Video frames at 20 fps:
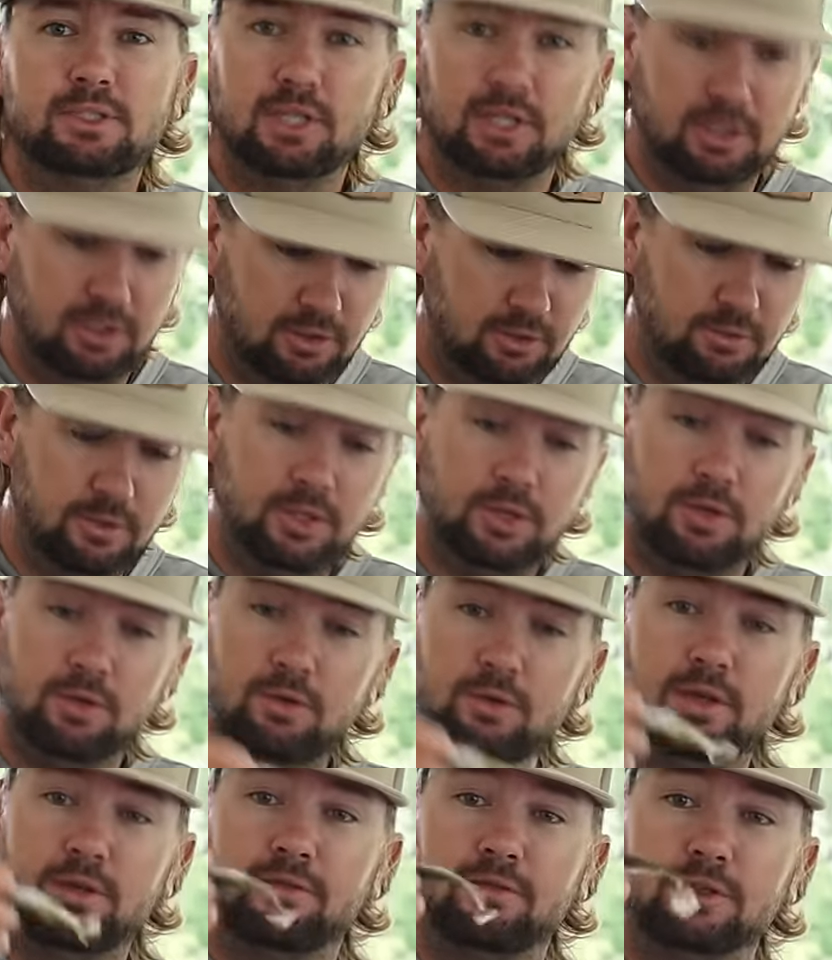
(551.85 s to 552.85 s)
It's a little
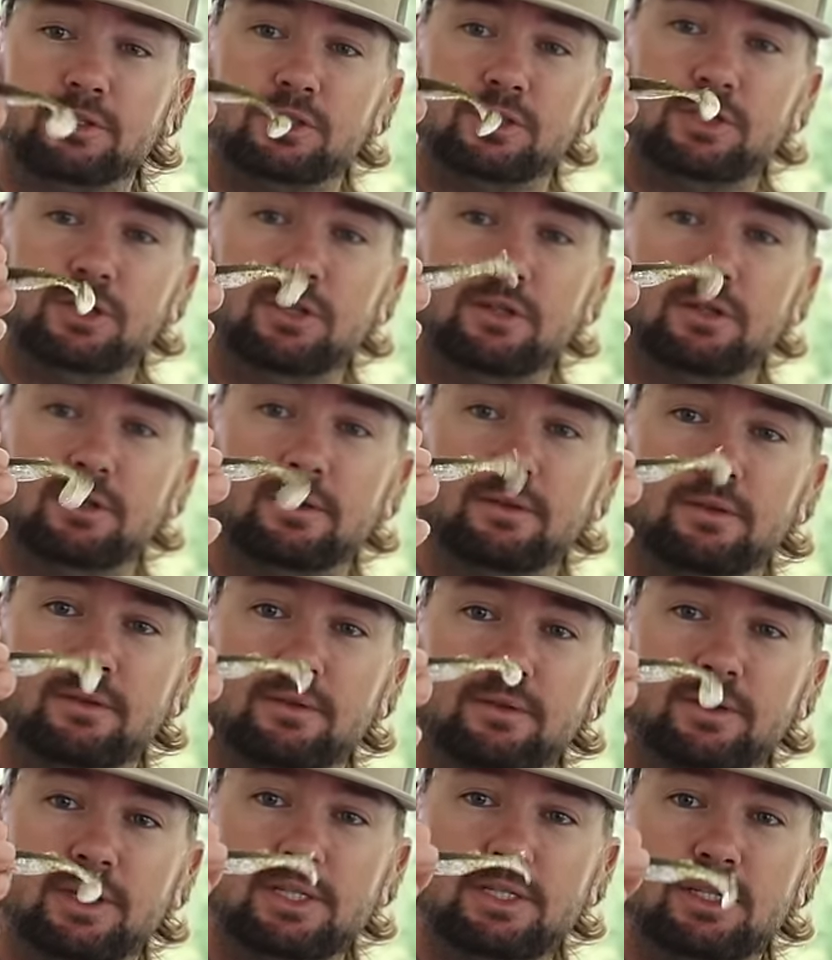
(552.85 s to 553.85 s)
cutie for sure.
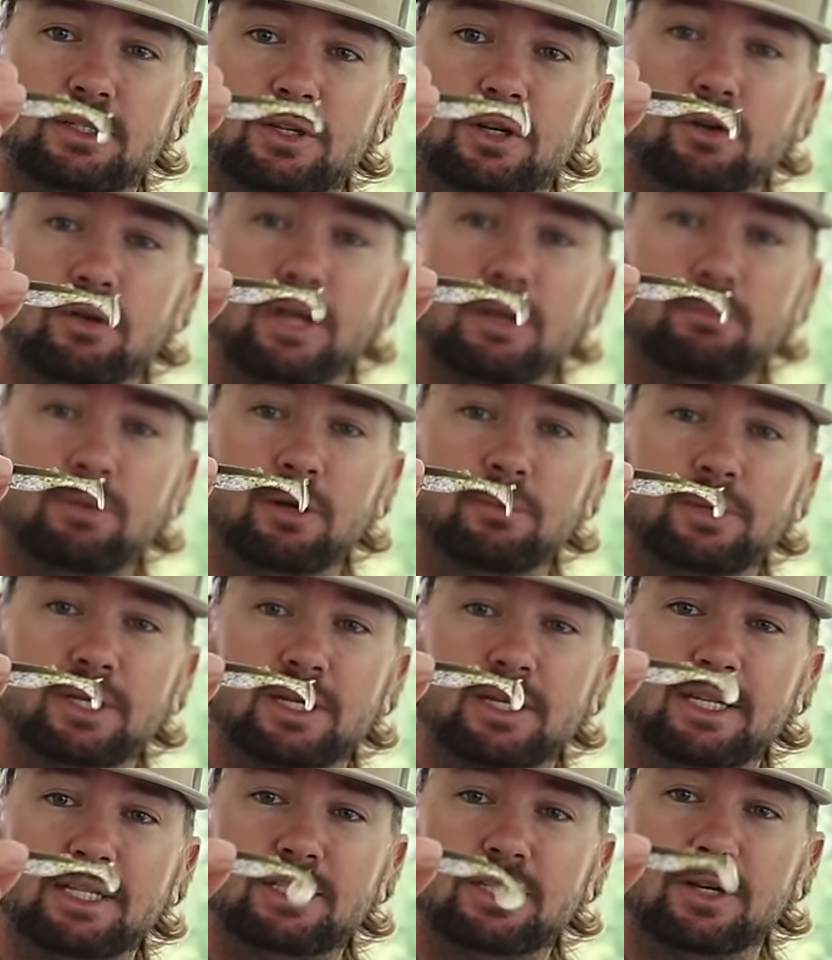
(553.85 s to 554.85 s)
This is a green
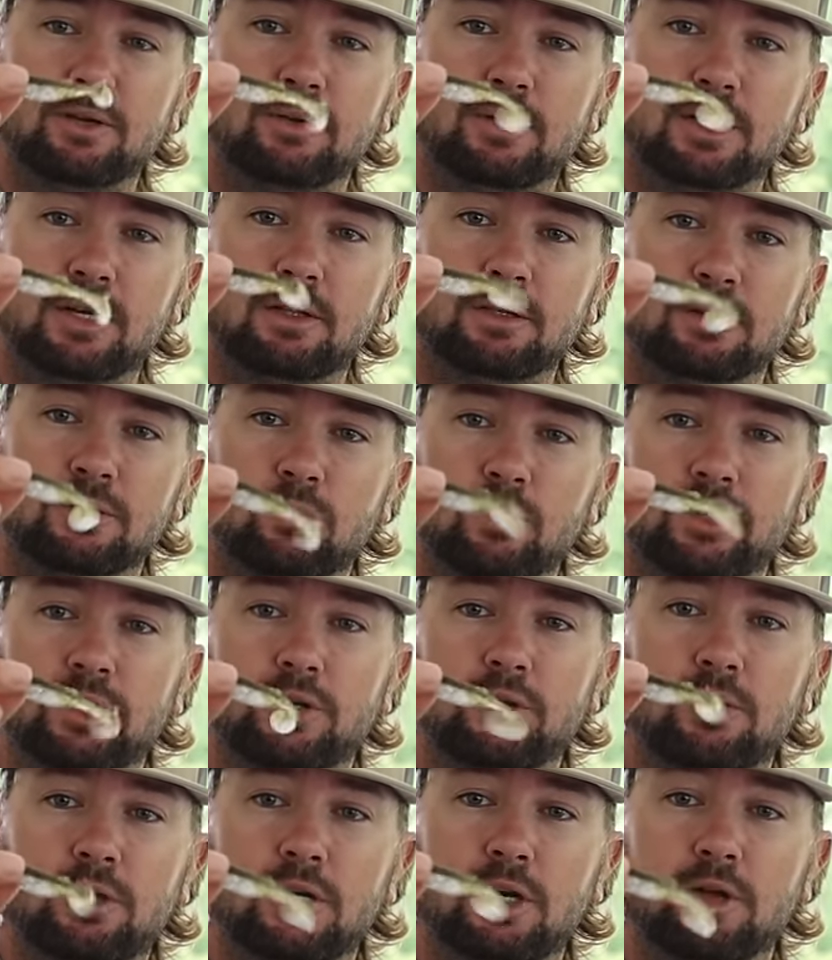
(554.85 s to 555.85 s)
pumpkin disco color. One
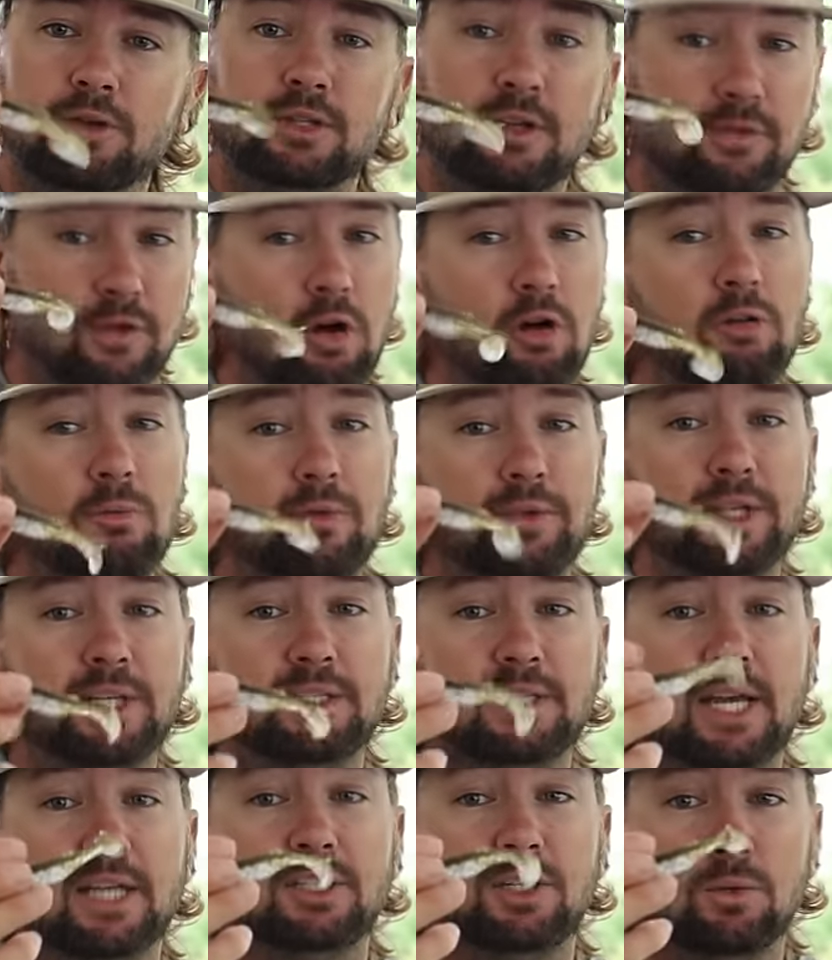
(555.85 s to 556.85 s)
of the new colors I've caught them on
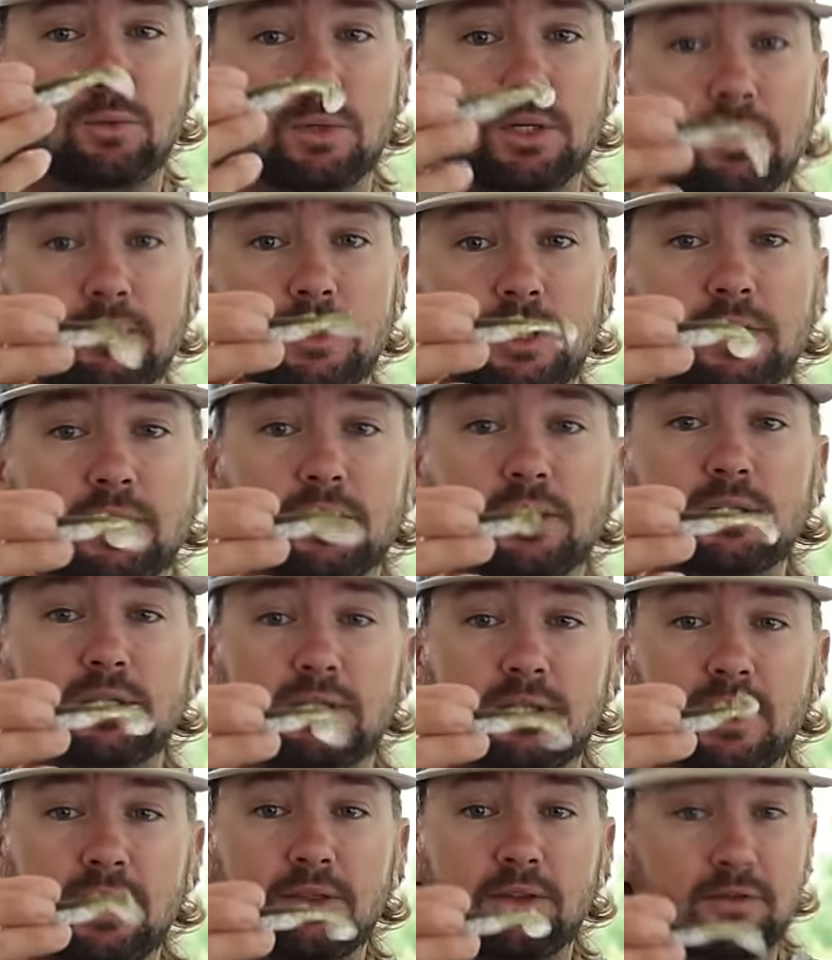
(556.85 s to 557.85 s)
this, actually really, really
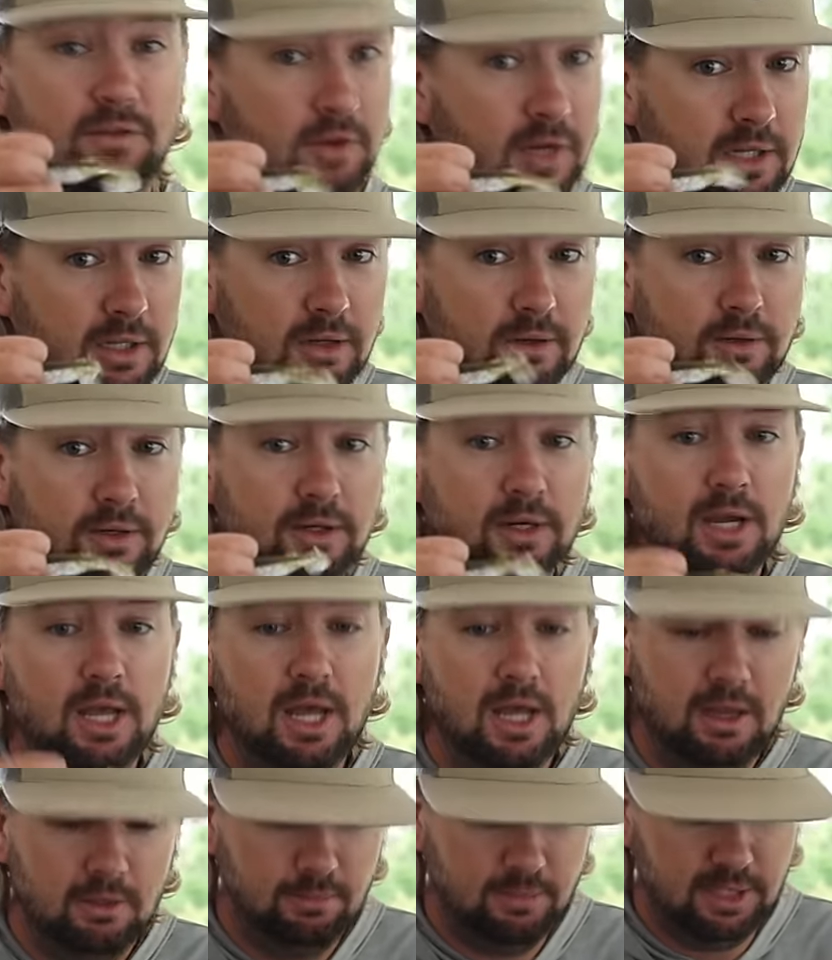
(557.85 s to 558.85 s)
good in the freeloader.
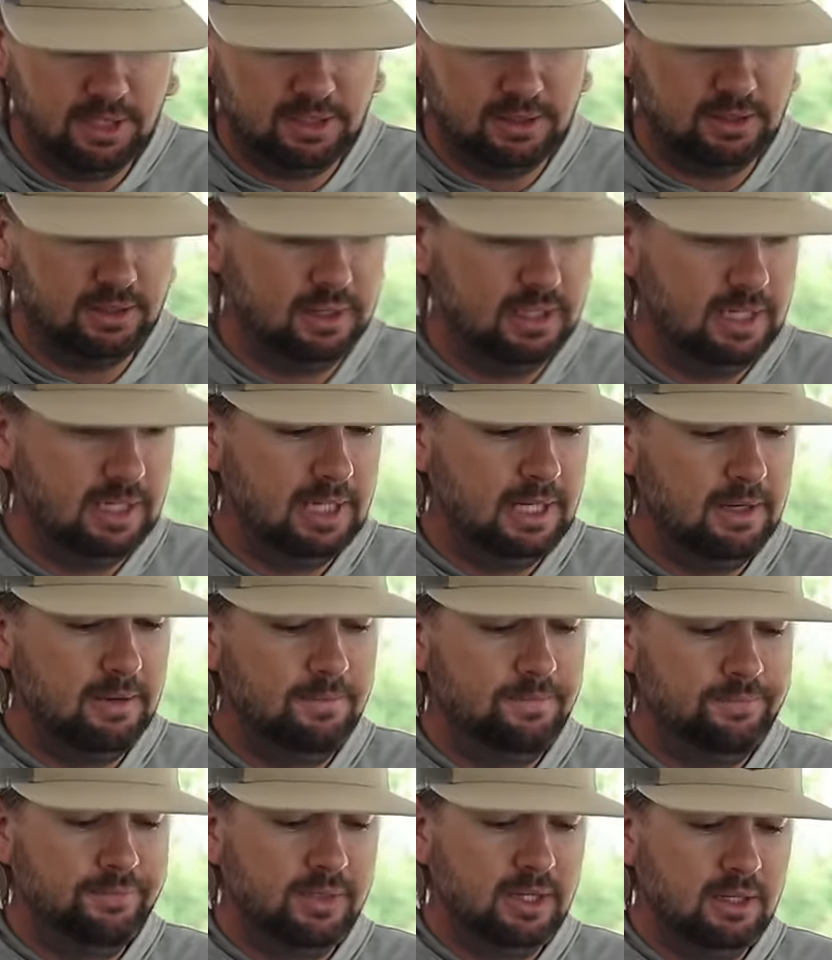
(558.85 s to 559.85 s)
But
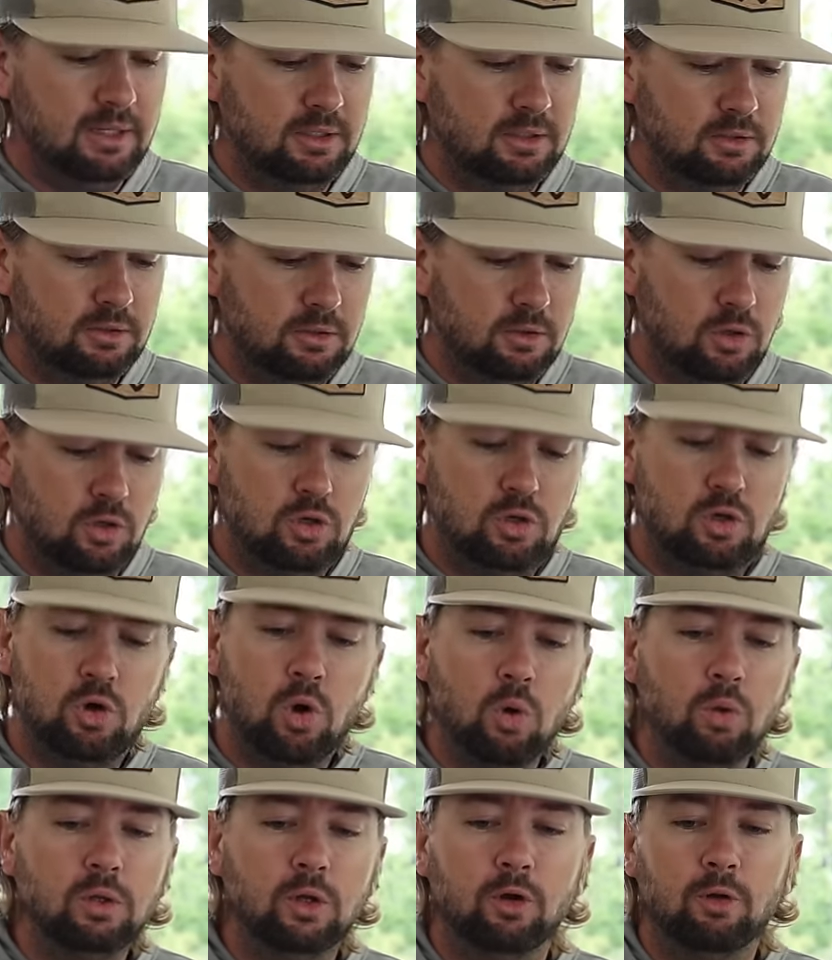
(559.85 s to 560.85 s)

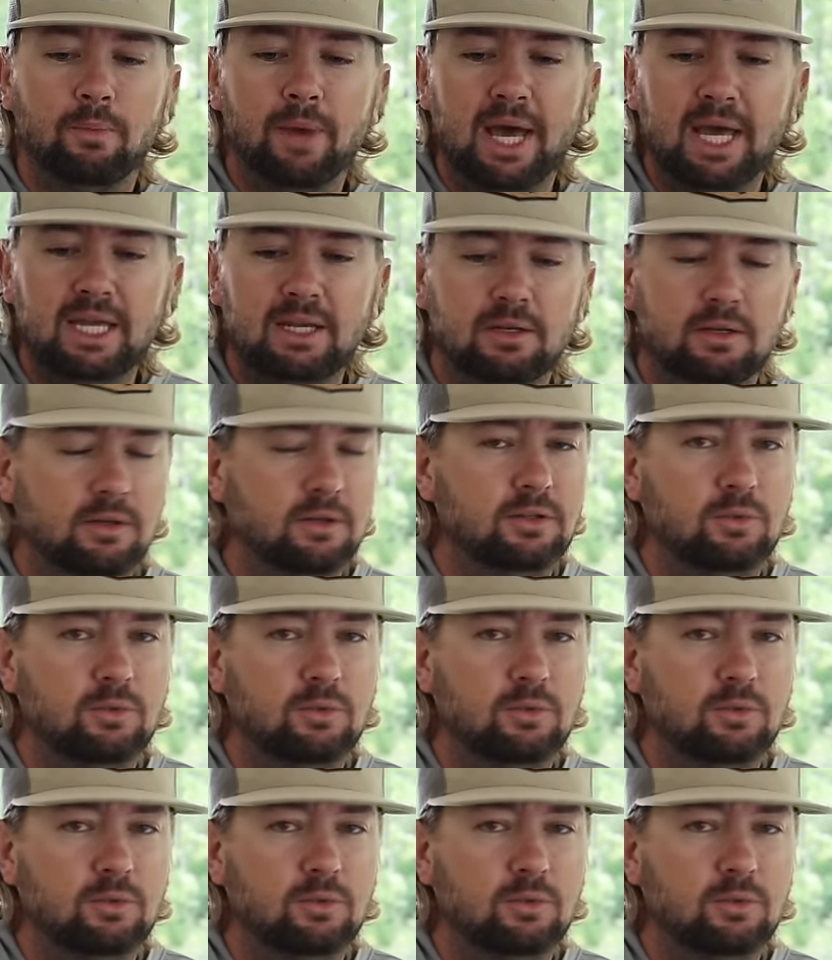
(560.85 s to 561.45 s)
cool little bait.